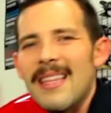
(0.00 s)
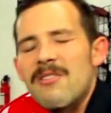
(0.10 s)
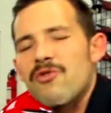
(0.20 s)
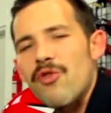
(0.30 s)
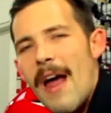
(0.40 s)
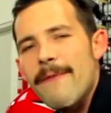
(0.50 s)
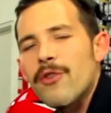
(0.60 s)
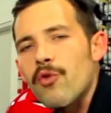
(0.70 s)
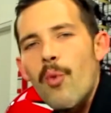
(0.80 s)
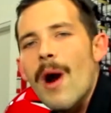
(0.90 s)
and let this dry
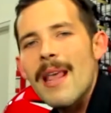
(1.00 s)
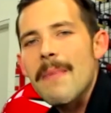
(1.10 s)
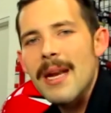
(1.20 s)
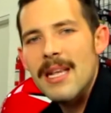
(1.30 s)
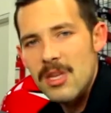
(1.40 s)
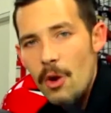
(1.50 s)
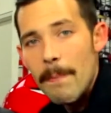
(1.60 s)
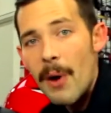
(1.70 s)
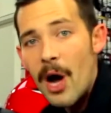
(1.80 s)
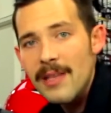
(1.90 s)
for 20 minutes so
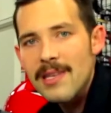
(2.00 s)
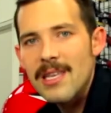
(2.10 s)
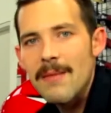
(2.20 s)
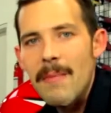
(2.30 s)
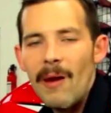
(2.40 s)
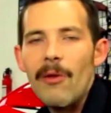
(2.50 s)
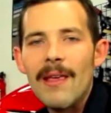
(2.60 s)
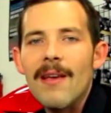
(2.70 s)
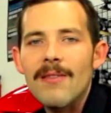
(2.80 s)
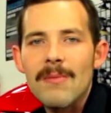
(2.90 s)
it bonds to the metal
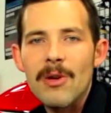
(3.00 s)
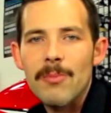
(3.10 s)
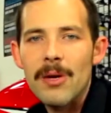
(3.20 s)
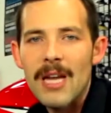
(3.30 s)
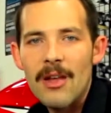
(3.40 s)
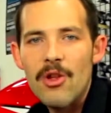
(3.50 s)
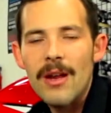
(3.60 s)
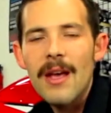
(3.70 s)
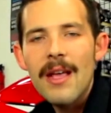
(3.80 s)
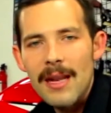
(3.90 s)
and gives the most protection.